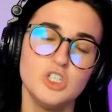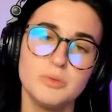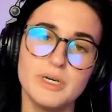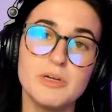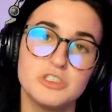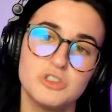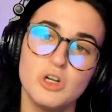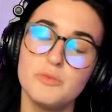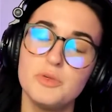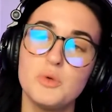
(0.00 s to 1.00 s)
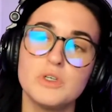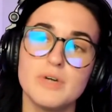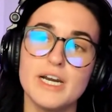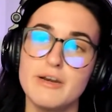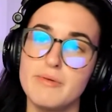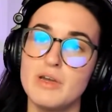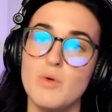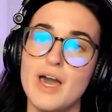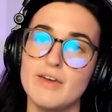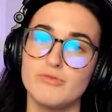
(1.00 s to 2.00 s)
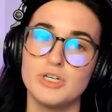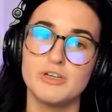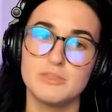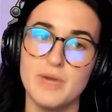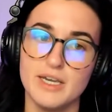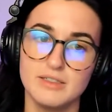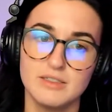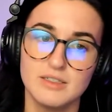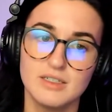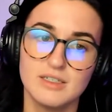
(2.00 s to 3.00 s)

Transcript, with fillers: You pretty much told him you weren't ready to be a wife. What do you expect